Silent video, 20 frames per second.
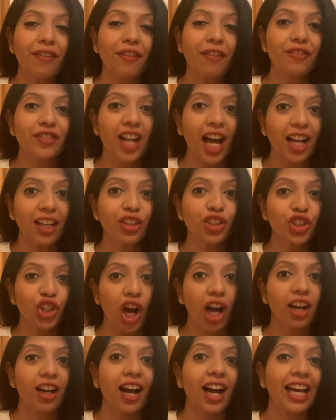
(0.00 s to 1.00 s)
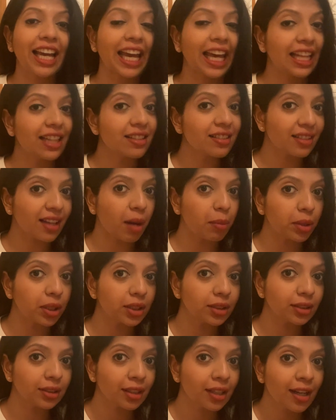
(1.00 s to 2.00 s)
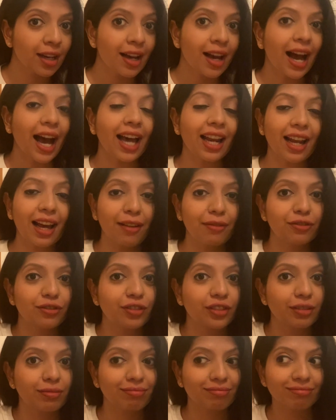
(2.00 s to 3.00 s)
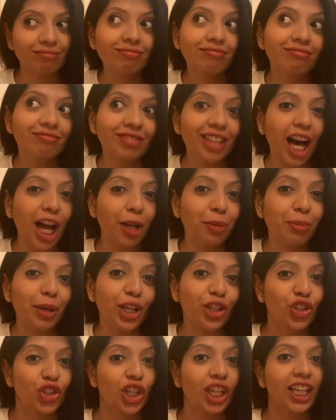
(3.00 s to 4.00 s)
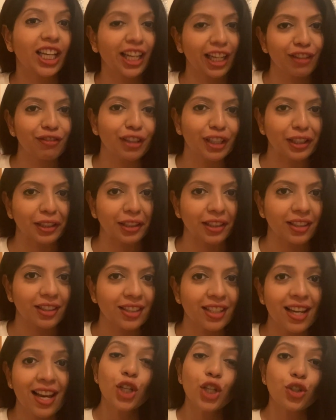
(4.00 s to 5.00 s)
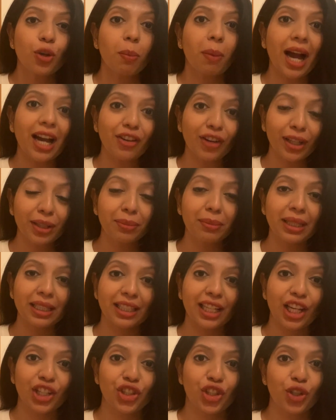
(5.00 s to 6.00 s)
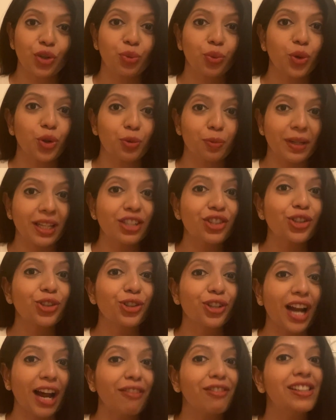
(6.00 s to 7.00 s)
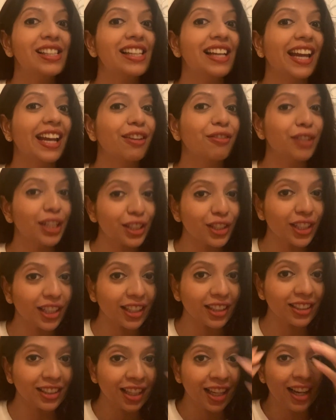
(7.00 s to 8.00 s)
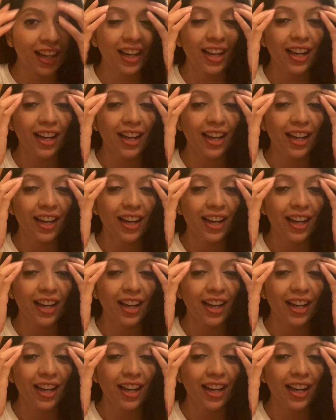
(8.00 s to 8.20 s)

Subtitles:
So I've done Shanghai in summers and I've done Beijing in winters. So my recommendation would be to travel in winters,